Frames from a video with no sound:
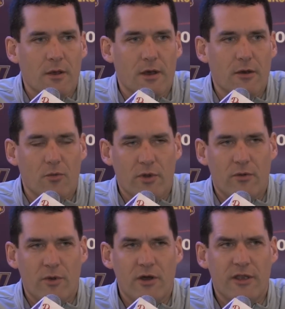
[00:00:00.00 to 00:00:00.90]

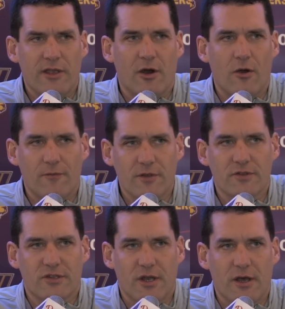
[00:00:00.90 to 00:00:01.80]
Will
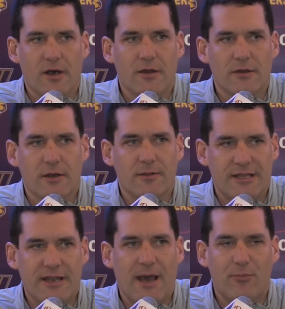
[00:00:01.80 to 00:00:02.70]
Egolf
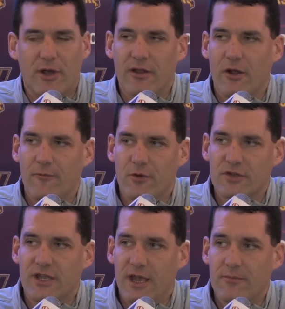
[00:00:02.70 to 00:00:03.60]
did not play in our
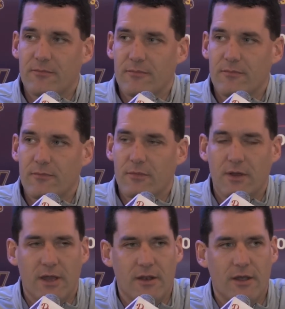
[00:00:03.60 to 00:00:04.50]
first game,
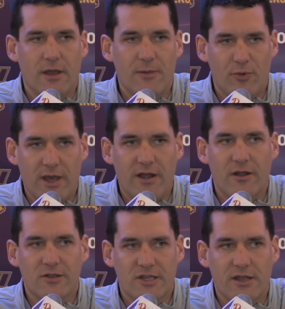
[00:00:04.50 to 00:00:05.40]
and he played
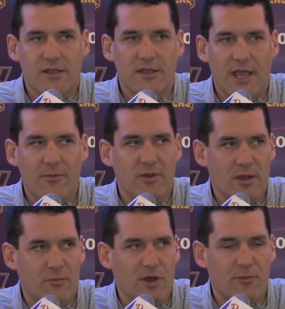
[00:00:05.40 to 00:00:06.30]
in our second game
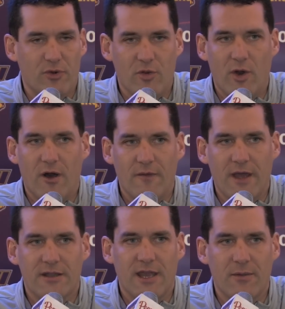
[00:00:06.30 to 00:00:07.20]
and played pretty well in
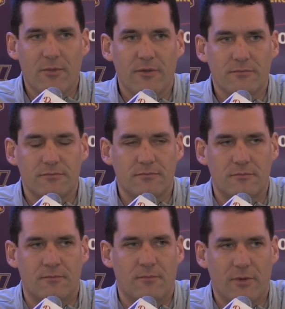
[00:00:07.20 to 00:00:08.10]
that game, but
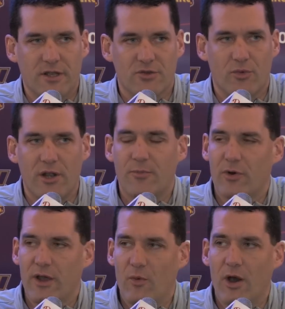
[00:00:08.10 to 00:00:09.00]
is really
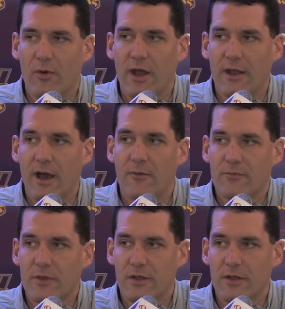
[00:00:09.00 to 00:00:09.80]
playing well right now.